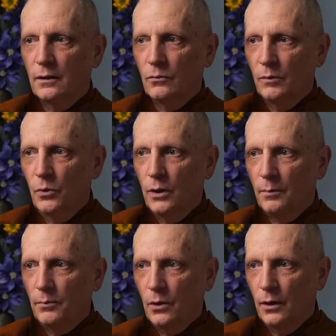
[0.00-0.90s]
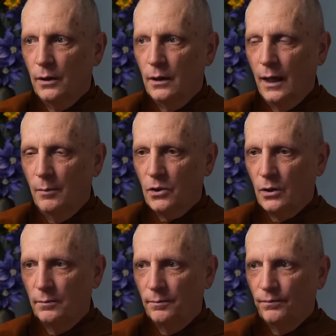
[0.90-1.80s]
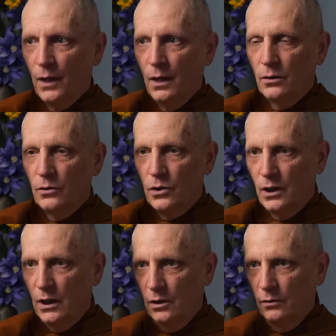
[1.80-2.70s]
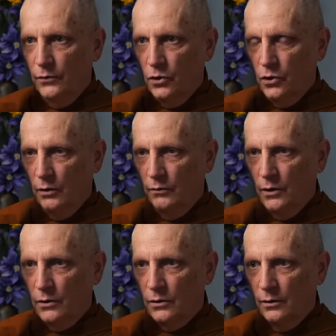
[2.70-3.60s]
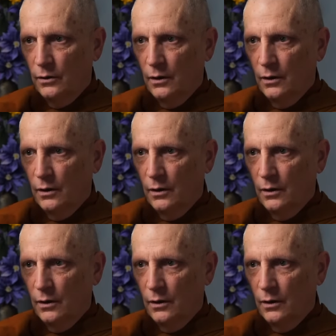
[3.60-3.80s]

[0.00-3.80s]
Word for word: that we put up on Amazon. There's a Kindle version of this.